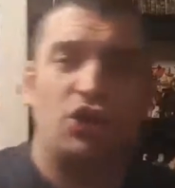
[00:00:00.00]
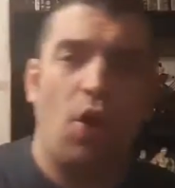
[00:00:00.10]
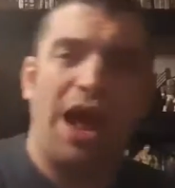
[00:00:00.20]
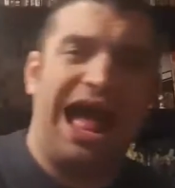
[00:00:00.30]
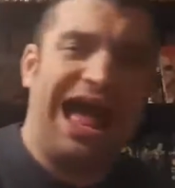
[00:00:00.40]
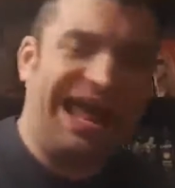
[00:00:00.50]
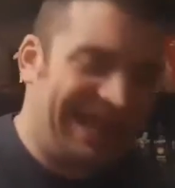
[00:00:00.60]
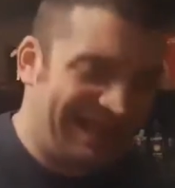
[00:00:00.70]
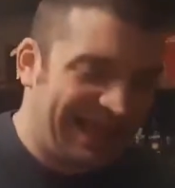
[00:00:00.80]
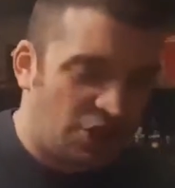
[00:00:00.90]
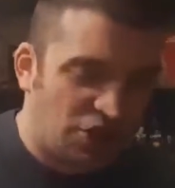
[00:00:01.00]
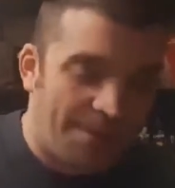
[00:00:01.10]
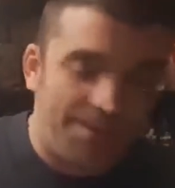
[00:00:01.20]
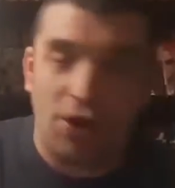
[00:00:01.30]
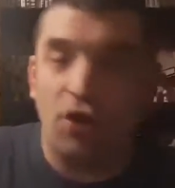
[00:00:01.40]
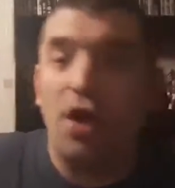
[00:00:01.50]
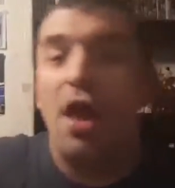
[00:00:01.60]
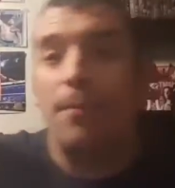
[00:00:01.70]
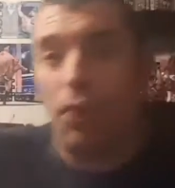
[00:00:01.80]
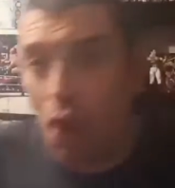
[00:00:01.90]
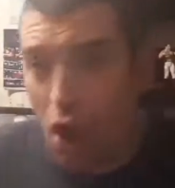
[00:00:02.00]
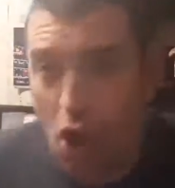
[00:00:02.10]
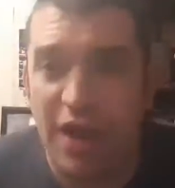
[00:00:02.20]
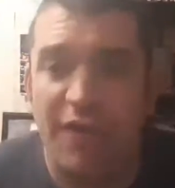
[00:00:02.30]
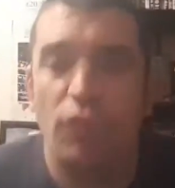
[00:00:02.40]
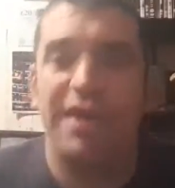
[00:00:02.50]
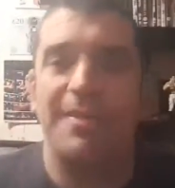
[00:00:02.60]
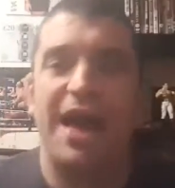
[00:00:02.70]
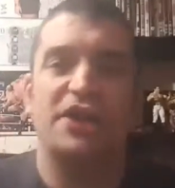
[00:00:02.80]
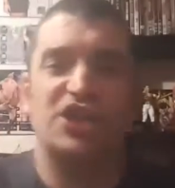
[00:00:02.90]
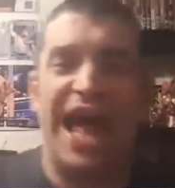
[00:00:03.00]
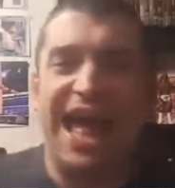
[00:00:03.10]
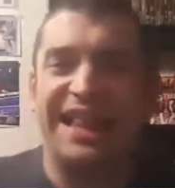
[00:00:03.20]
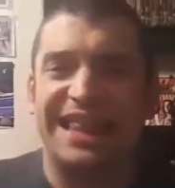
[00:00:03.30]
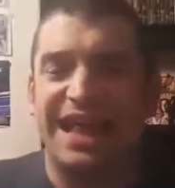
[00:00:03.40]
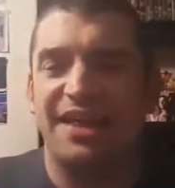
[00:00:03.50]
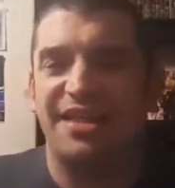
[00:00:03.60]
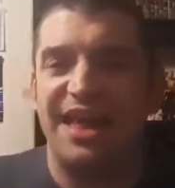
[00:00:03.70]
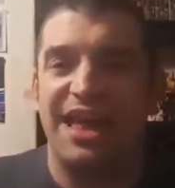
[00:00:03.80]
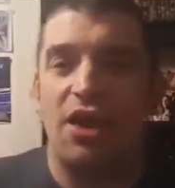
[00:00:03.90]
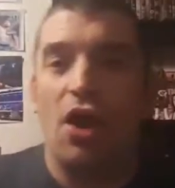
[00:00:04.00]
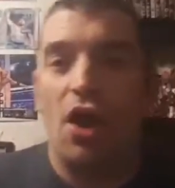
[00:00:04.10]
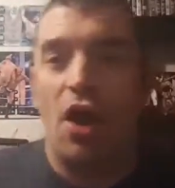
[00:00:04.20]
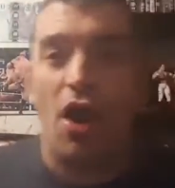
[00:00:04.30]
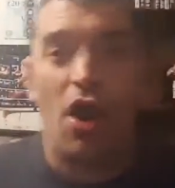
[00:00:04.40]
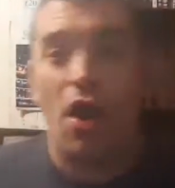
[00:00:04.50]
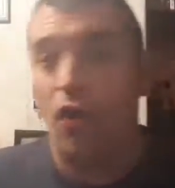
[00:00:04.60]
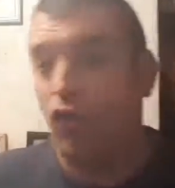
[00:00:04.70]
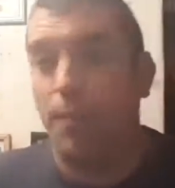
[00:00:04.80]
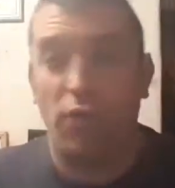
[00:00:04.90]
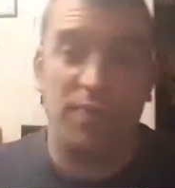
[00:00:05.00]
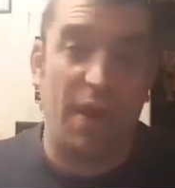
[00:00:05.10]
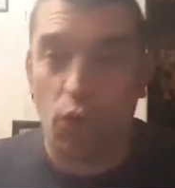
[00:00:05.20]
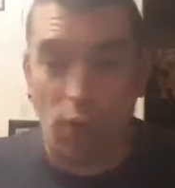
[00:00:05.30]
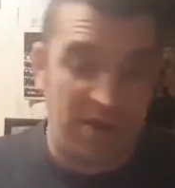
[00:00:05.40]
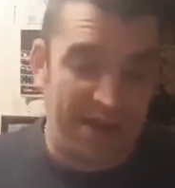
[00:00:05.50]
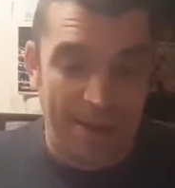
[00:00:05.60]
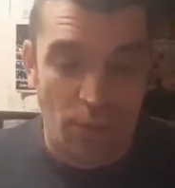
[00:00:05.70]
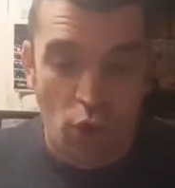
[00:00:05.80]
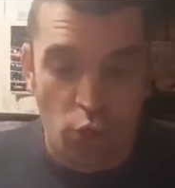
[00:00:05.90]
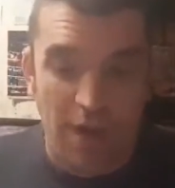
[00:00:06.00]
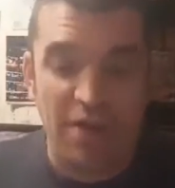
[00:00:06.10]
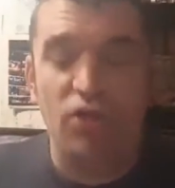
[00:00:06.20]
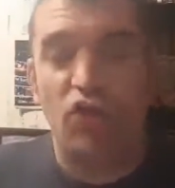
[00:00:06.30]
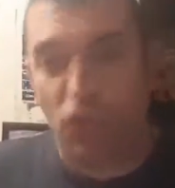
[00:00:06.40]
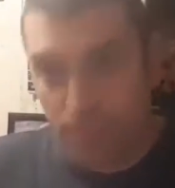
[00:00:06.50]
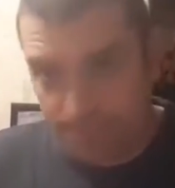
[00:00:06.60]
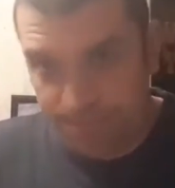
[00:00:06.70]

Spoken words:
your IC champion, but they're all going to have a rematch at TLC, so possibly that's the way Dean Ambrose wins.